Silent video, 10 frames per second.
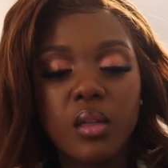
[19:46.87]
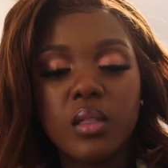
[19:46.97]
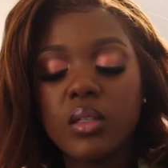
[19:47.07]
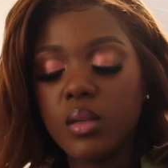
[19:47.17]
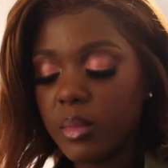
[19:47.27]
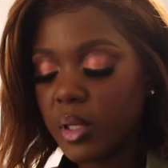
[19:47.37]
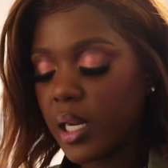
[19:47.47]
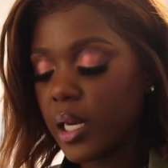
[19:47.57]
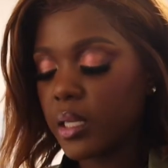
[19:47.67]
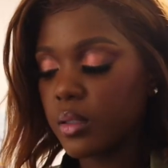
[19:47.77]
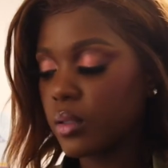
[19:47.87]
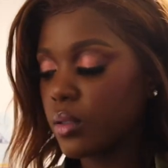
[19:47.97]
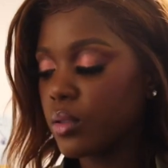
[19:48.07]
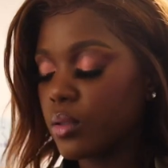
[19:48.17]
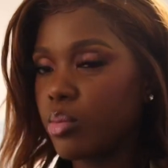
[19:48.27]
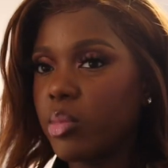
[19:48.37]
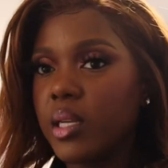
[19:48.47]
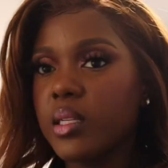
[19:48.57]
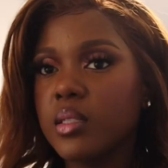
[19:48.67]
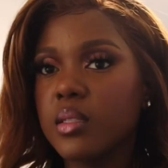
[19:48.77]
There's something I like to use to
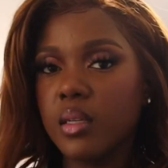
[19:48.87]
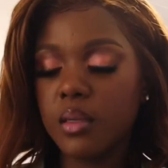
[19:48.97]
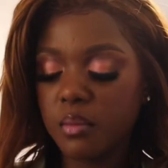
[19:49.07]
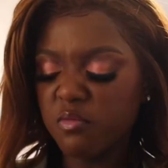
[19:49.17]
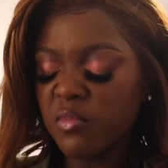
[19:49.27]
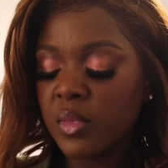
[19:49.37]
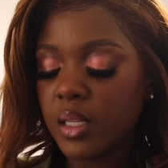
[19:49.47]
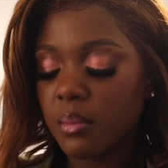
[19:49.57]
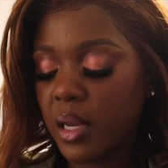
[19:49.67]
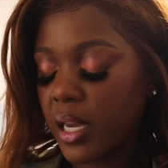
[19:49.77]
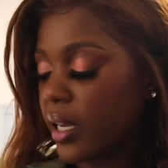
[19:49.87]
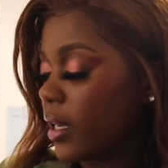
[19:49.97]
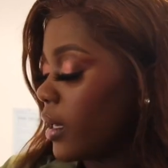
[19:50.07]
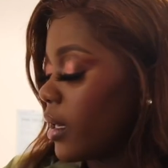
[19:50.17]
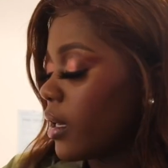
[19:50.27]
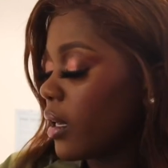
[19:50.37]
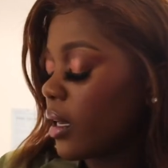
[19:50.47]
blend my